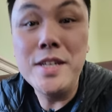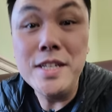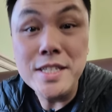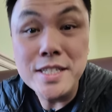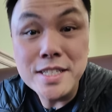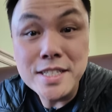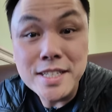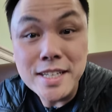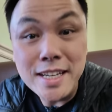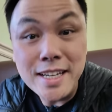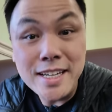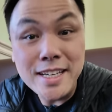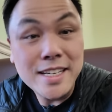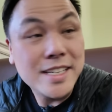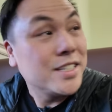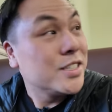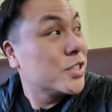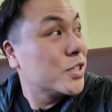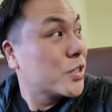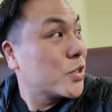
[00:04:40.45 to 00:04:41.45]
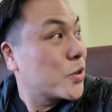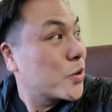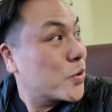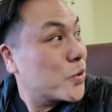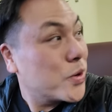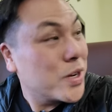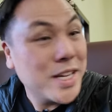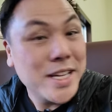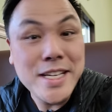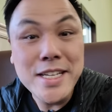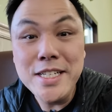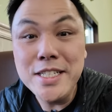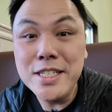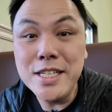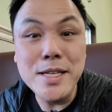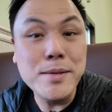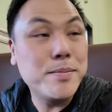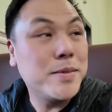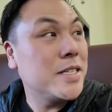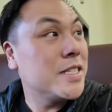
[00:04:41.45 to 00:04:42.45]
this is
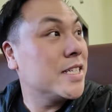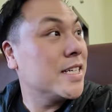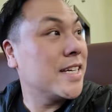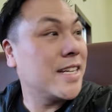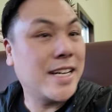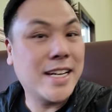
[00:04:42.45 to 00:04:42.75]
crazy busy,